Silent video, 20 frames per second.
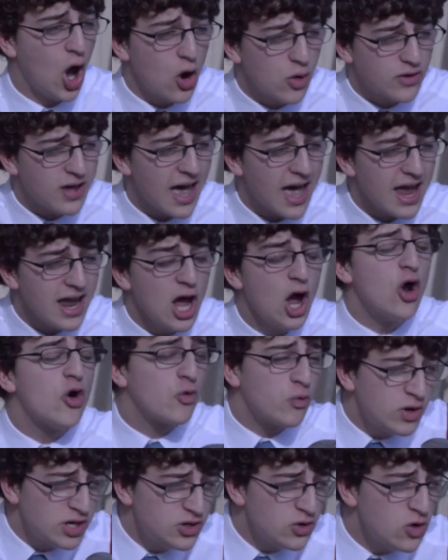Okay,
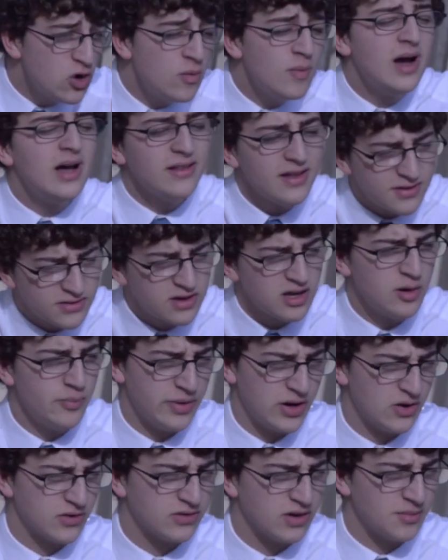redo them. Let's get a
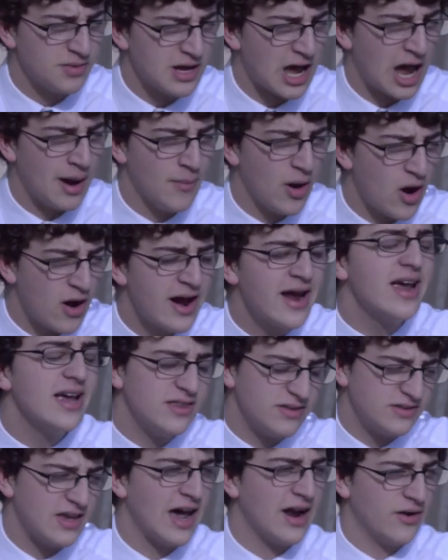beer sometime. All right,
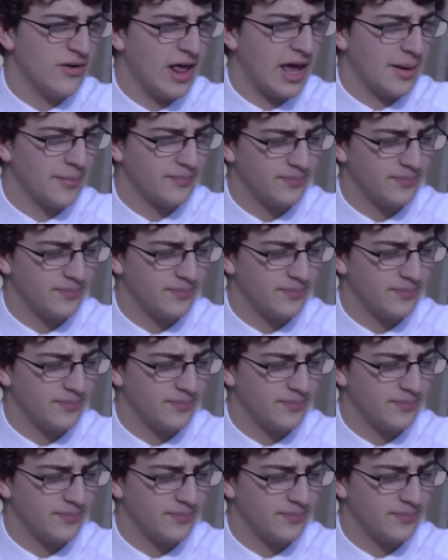it's Saturday.